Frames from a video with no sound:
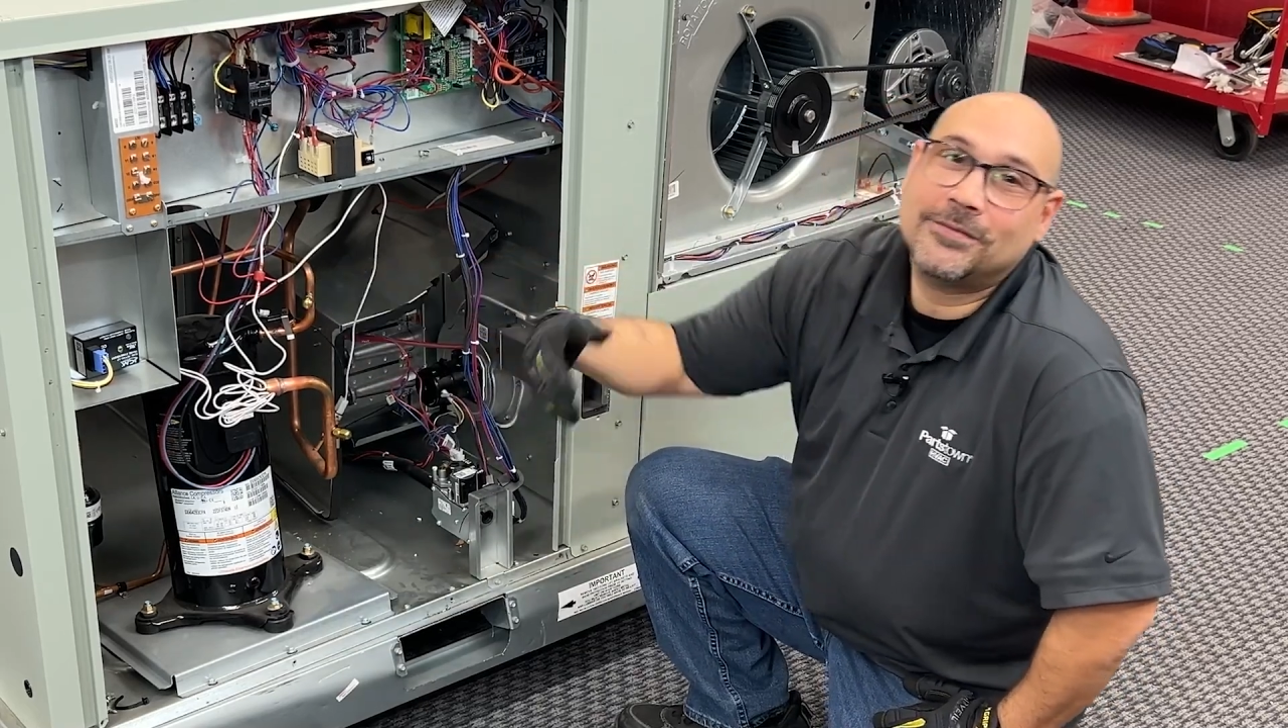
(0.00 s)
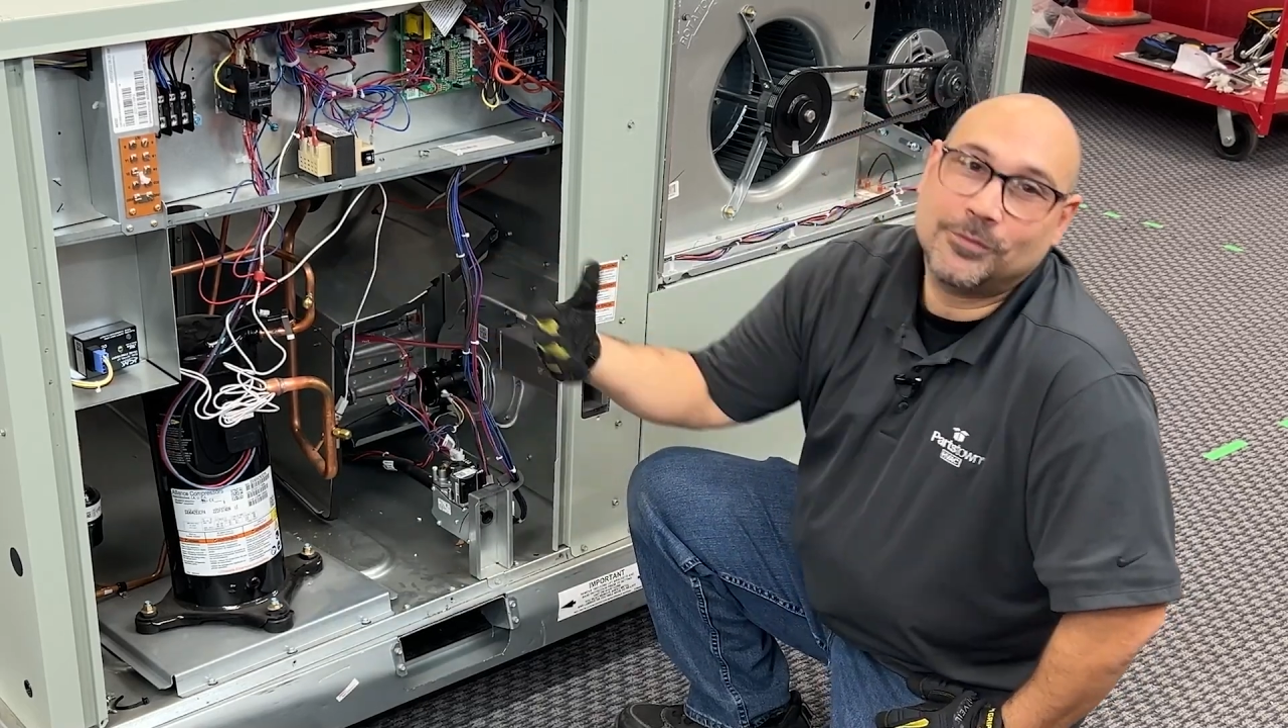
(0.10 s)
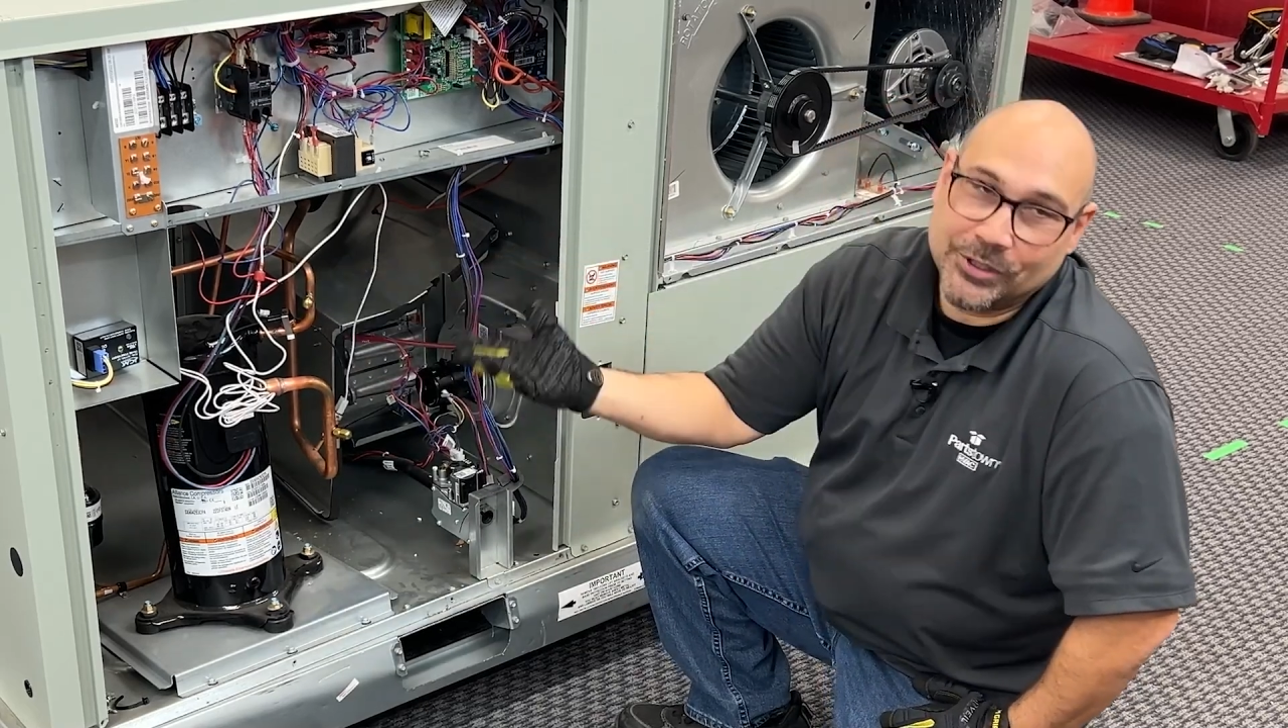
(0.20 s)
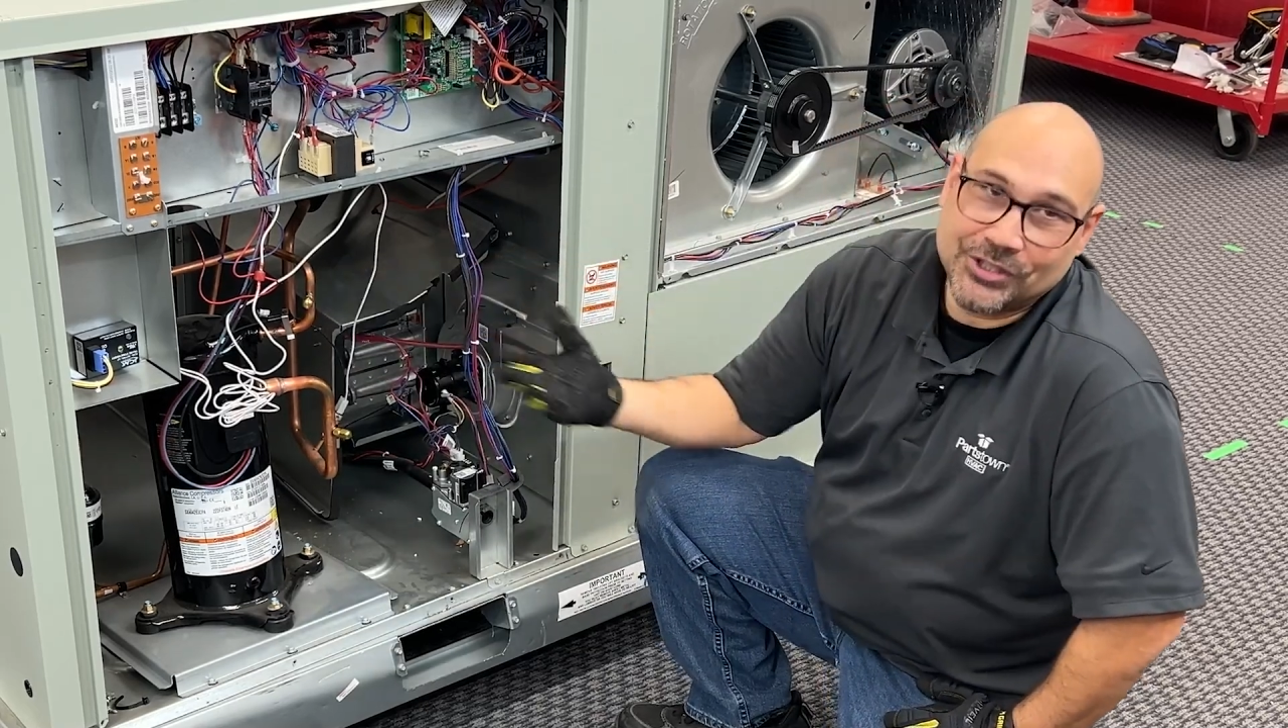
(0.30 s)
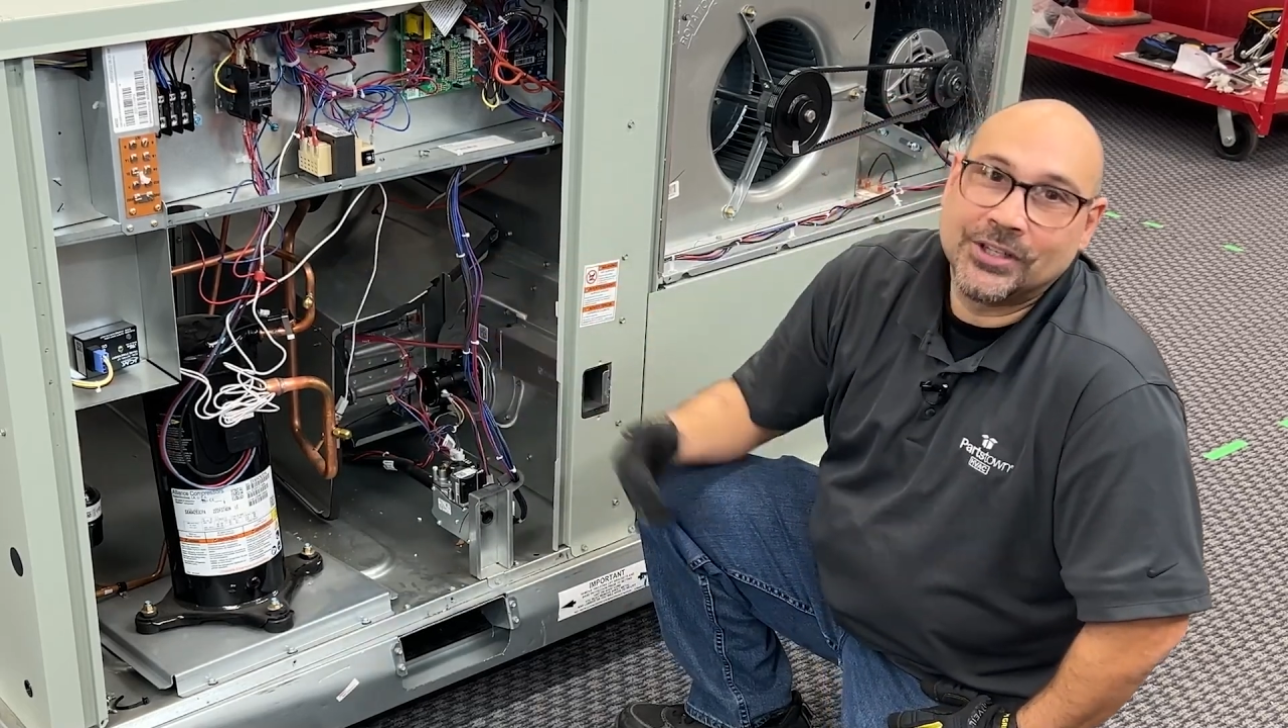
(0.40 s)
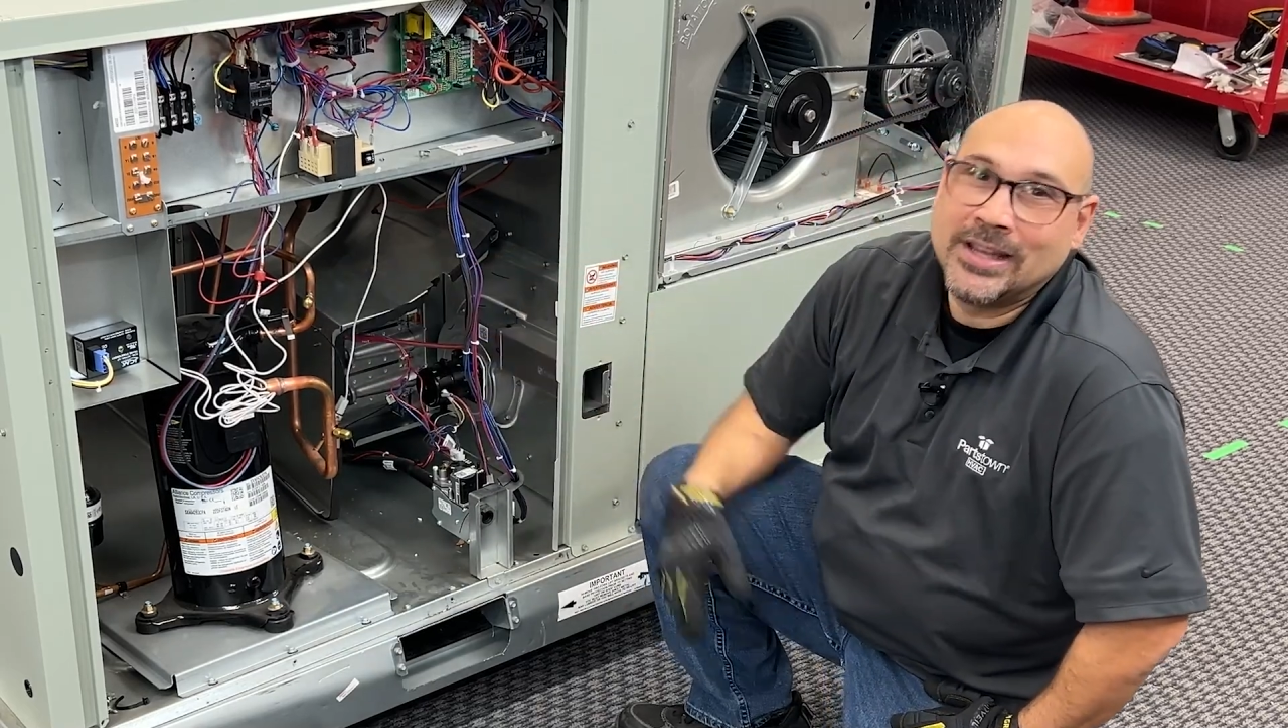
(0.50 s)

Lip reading: which